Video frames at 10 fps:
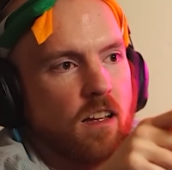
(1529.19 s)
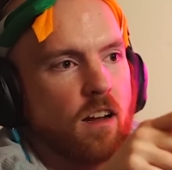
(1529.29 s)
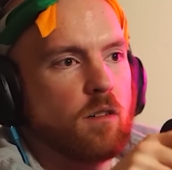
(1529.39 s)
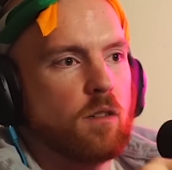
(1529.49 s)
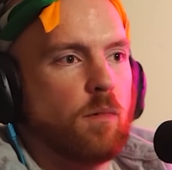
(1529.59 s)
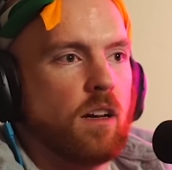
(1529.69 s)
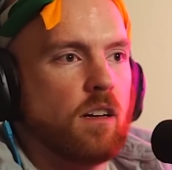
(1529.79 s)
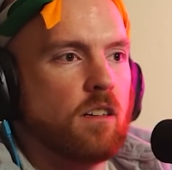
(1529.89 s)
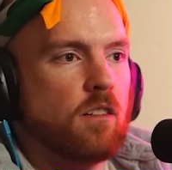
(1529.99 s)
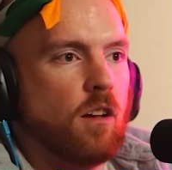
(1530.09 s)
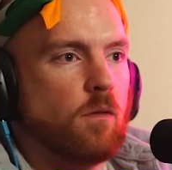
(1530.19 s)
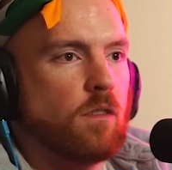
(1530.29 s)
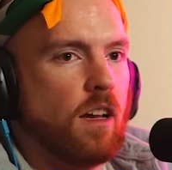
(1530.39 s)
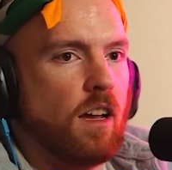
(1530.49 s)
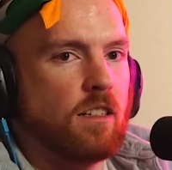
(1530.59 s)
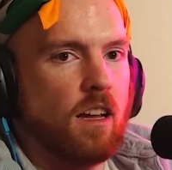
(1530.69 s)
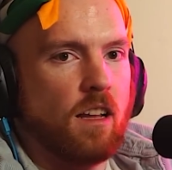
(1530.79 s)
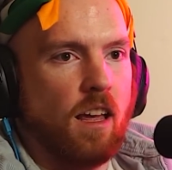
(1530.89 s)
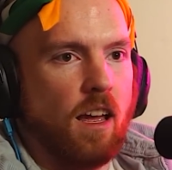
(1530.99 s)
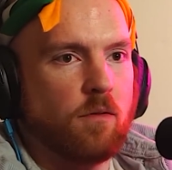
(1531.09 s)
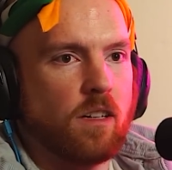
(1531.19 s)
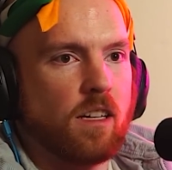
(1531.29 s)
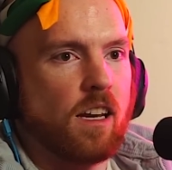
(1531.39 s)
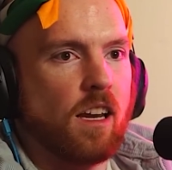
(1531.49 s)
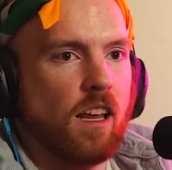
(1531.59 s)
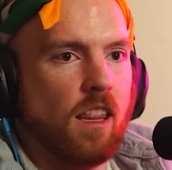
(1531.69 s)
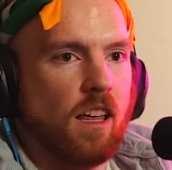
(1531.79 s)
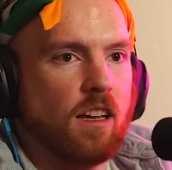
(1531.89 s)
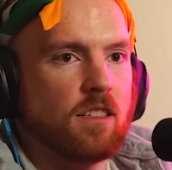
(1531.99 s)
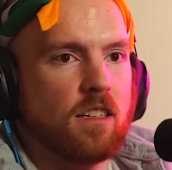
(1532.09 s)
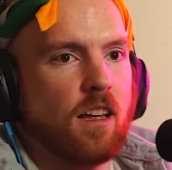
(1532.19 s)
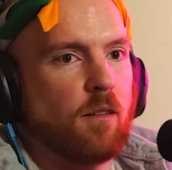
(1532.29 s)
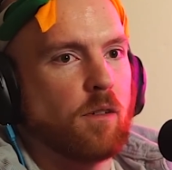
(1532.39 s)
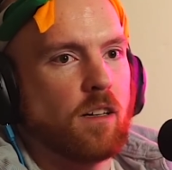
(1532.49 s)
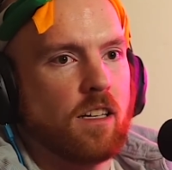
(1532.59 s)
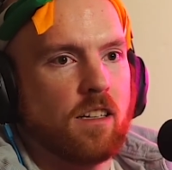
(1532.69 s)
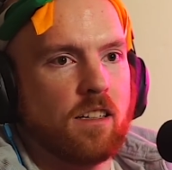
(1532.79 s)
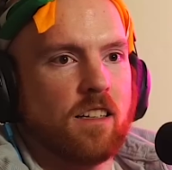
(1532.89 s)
I respect Jeff Dye's not laughing in any of that because it's not funny.